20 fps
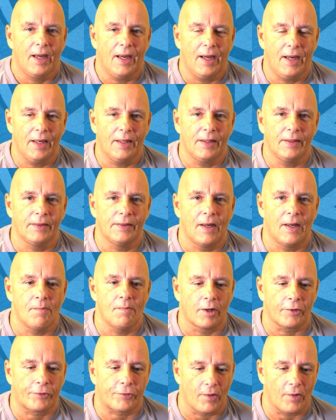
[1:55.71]
and
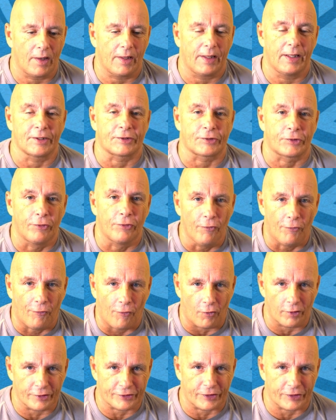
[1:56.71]
Montreal is
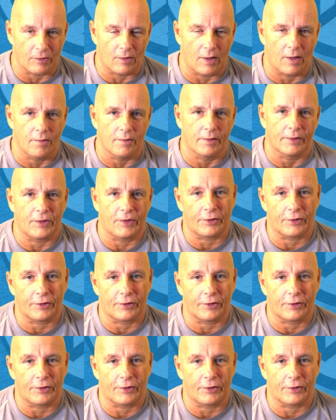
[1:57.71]
2-4-0.